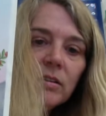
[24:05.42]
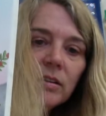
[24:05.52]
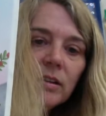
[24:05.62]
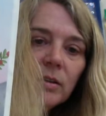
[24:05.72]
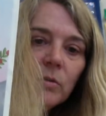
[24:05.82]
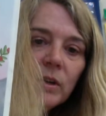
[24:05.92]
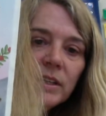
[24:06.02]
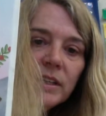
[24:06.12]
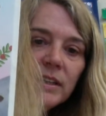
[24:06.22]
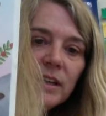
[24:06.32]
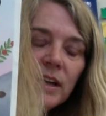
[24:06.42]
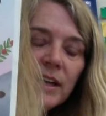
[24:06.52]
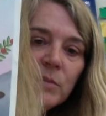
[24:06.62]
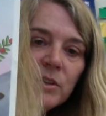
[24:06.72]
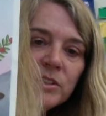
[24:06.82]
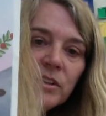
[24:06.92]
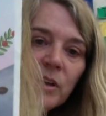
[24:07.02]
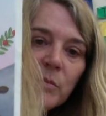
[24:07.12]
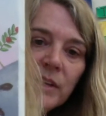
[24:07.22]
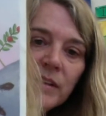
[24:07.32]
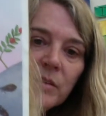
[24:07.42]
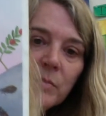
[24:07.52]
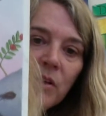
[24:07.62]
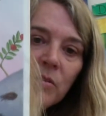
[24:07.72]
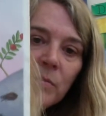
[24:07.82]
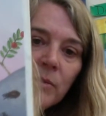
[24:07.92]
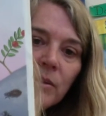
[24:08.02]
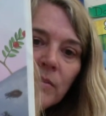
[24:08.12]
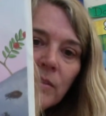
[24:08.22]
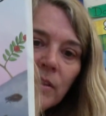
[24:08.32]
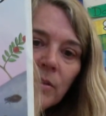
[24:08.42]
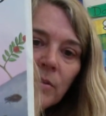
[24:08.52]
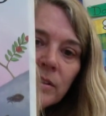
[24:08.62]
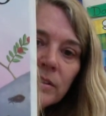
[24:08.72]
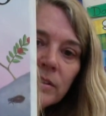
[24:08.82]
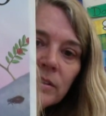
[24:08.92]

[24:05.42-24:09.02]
And one dead guy. He must have got bit in the mouth by one of the other ones.